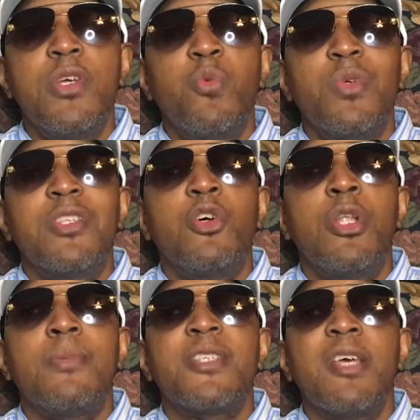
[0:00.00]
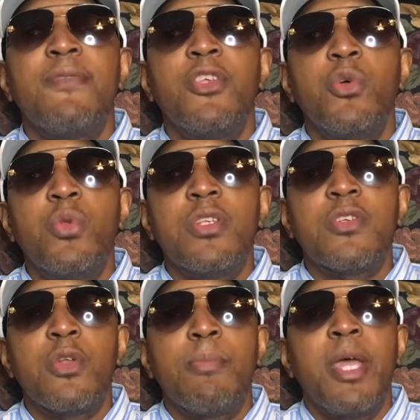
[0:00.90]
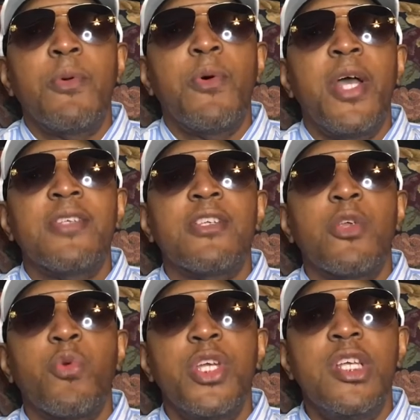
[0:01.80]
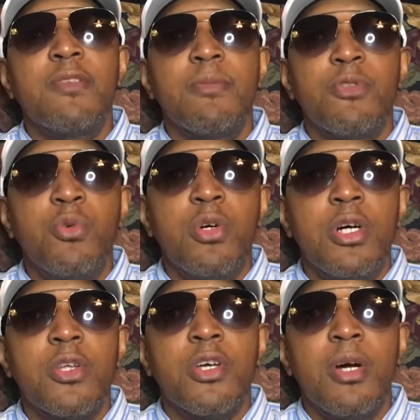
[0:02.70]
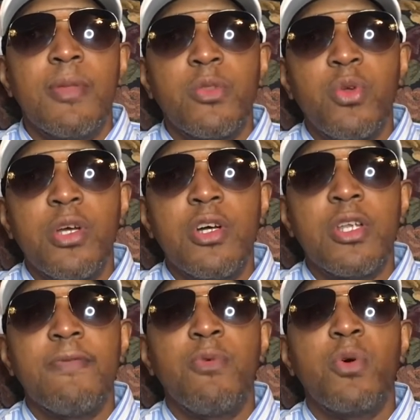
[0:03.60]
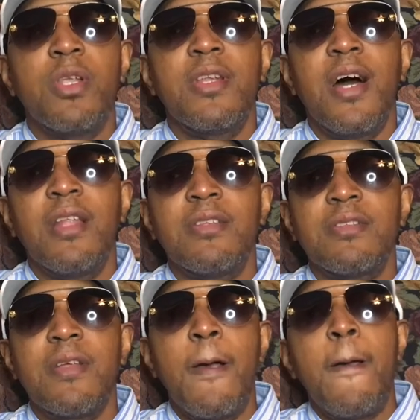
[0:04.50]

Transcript: We still up 7 units, so the bankroll has increased from $200 up to $340.